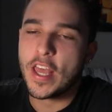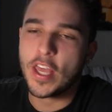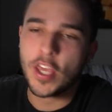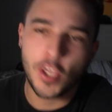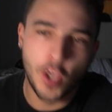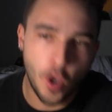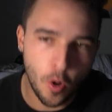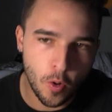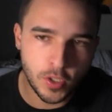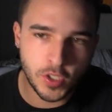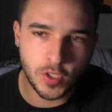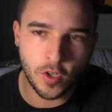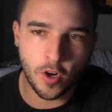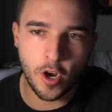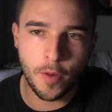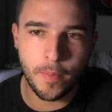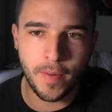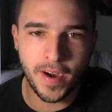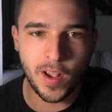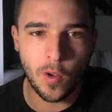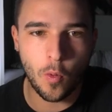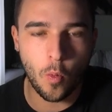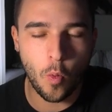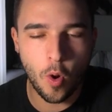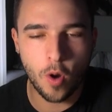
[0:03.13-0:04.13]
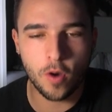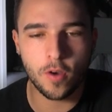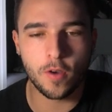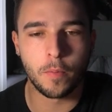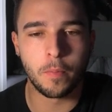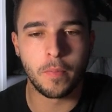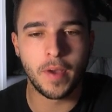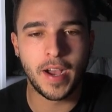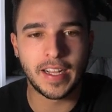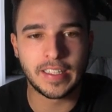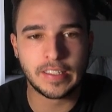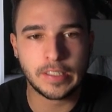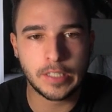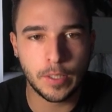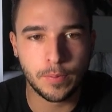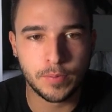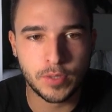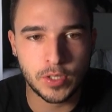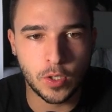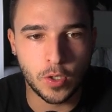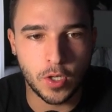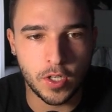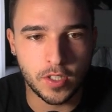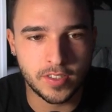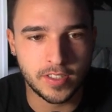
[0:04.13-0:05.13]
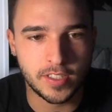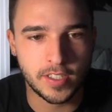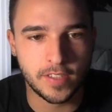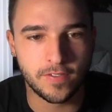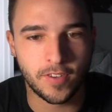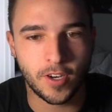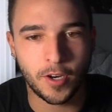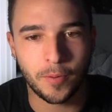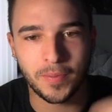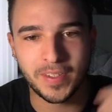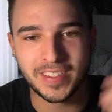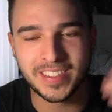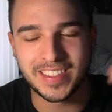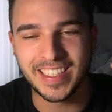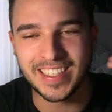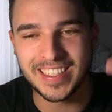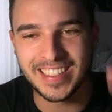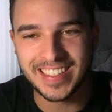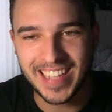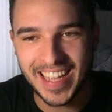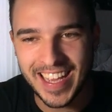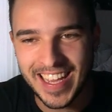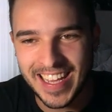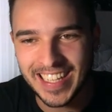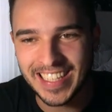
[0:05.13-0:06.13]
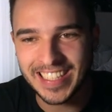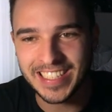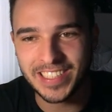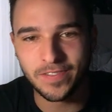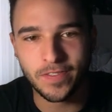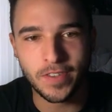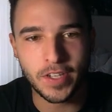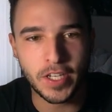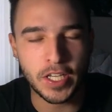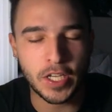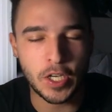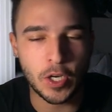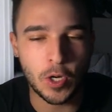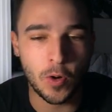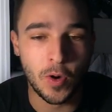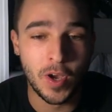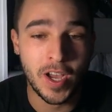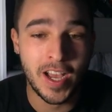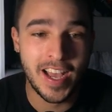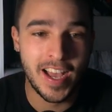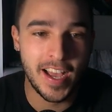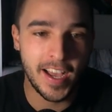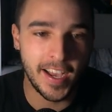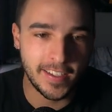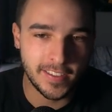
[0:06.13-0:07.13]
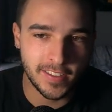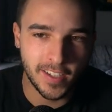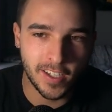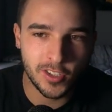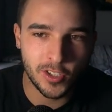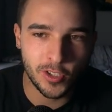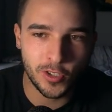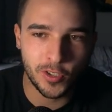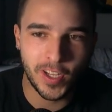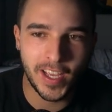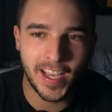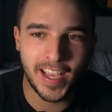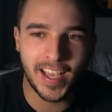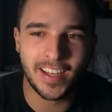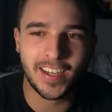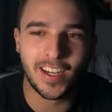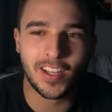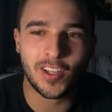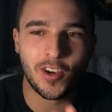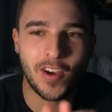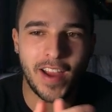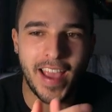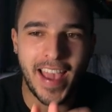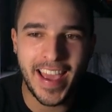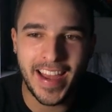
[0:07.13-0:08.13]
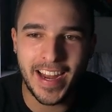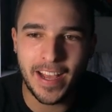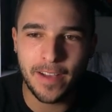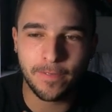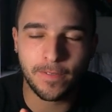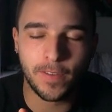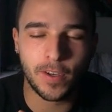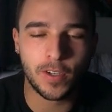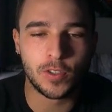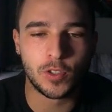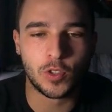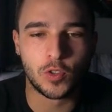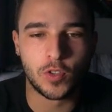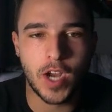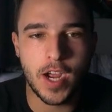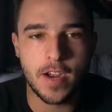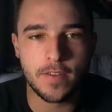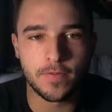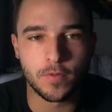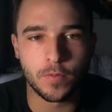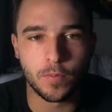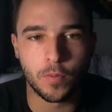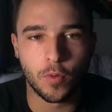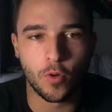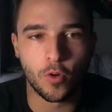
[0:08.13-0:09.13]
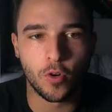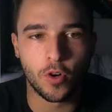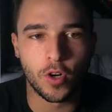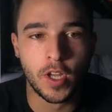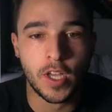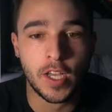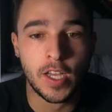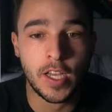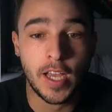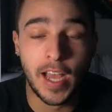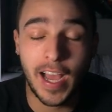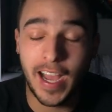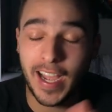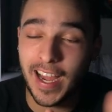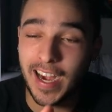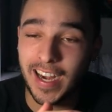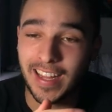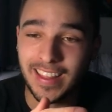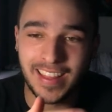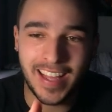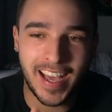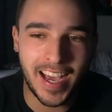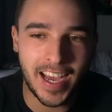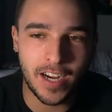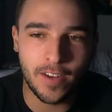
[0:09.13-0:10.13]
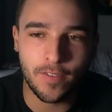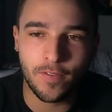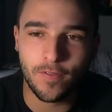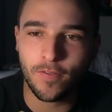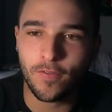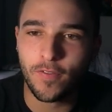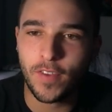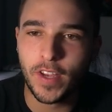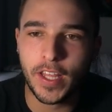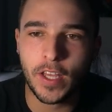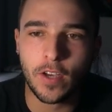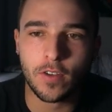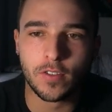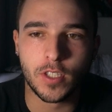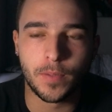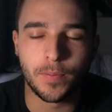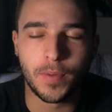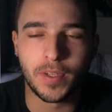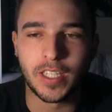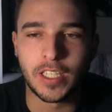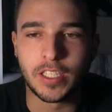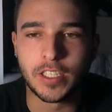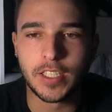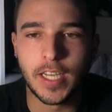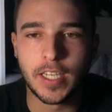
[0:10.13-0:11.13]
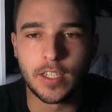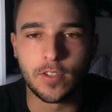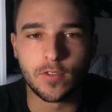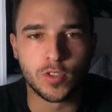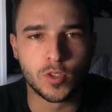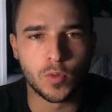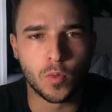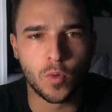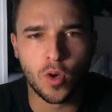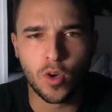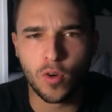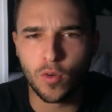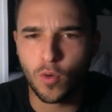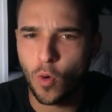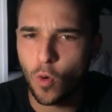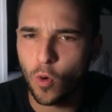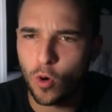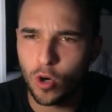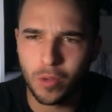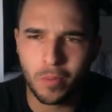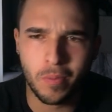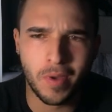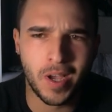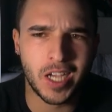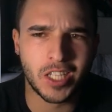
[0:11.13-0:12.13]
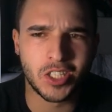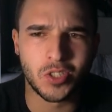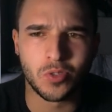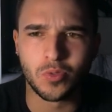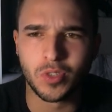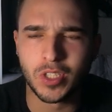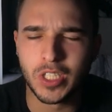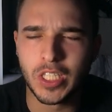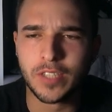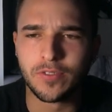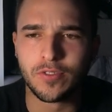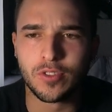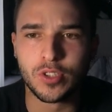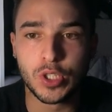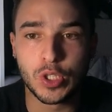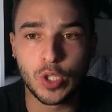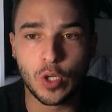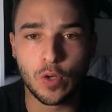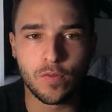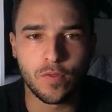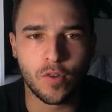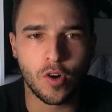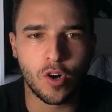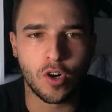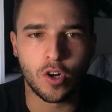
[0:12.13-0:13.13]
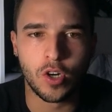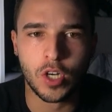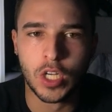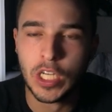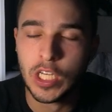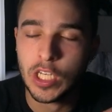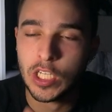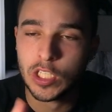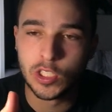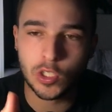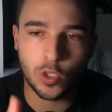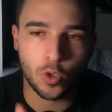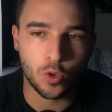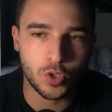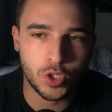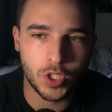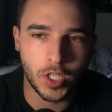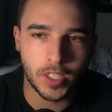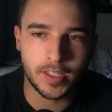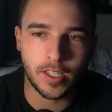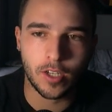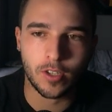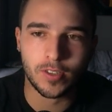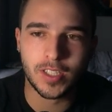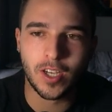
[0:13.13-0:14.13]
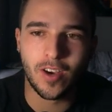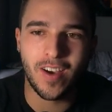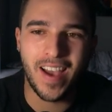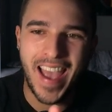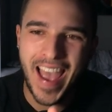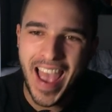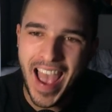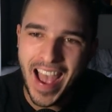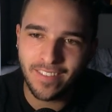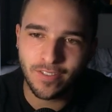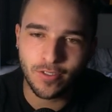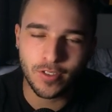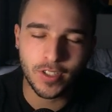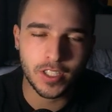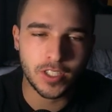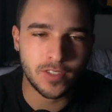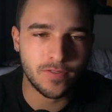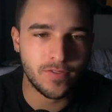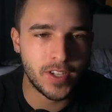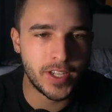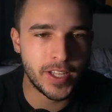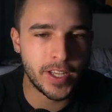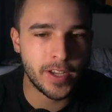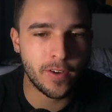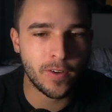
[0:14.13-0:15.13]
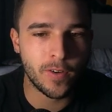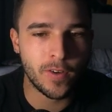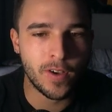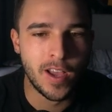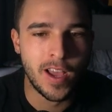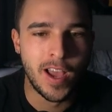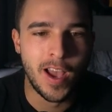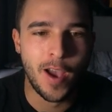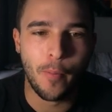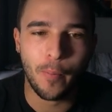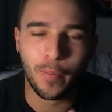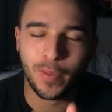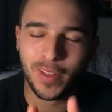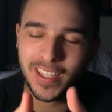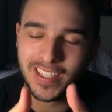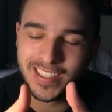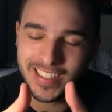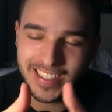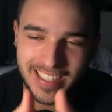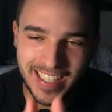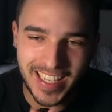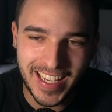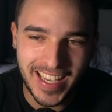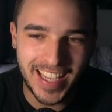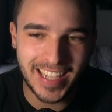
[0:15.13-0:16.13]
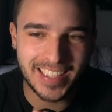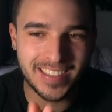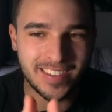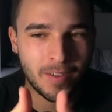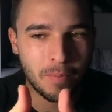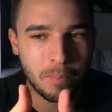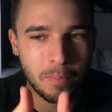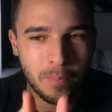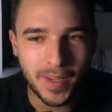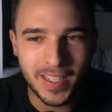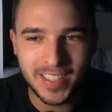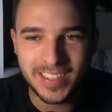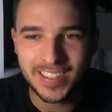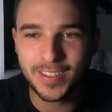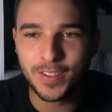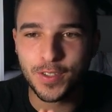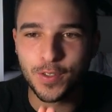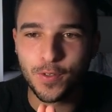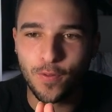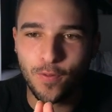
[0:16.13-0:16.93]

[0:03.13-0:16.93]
Yo, what's going on, everybody? Welcome back to an episode of Stiff Arm. In today's video, another day, another NFL draft report. I got a lot of videos up on the channel as well, quarterbacks, receivers so far. So go check those out after this video. But let's get into Mr.